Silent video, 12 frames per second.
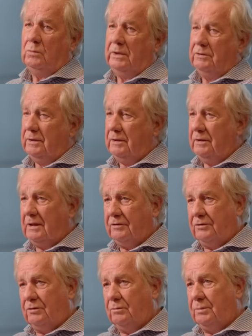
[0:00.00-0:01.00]
We're an
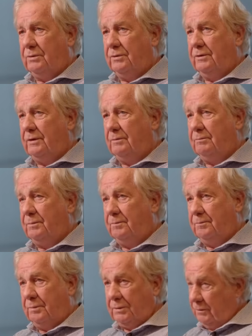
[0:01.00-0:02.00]
industrial
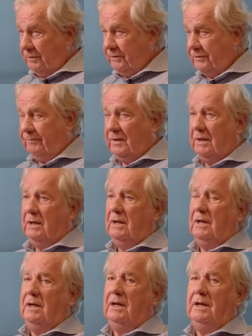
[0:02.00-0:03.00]
builders,
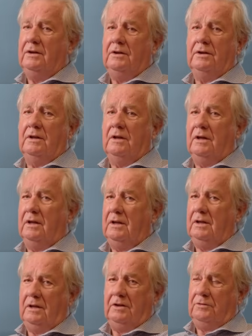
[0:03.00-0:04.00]
and
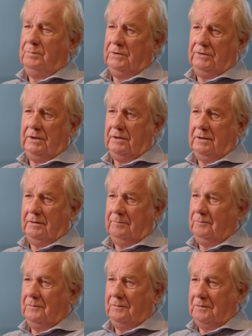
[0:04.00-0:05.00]
it's busy.
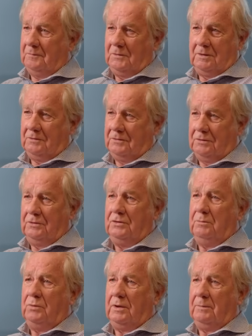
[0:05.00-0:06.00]
As soon as
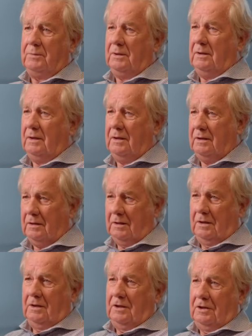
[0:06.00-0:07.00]
you put up a
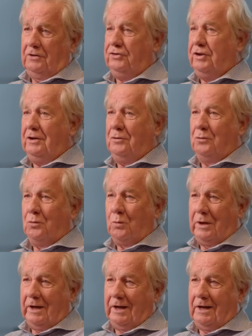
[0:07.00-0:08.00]
shed or a
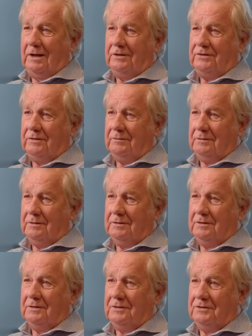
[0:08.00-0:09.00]
warehouse,
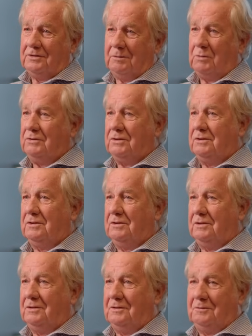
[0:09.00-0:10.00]
someone's
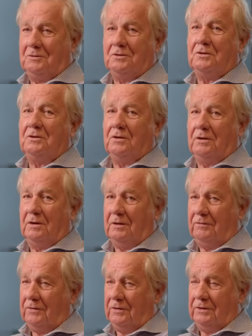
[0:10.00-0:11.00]
got
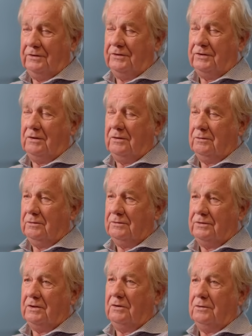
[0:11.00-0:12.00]
a for lease sign or
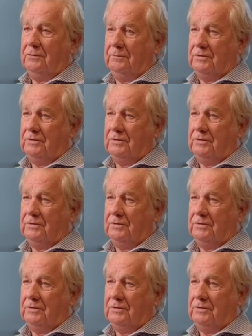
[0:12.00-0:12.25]
it's sold.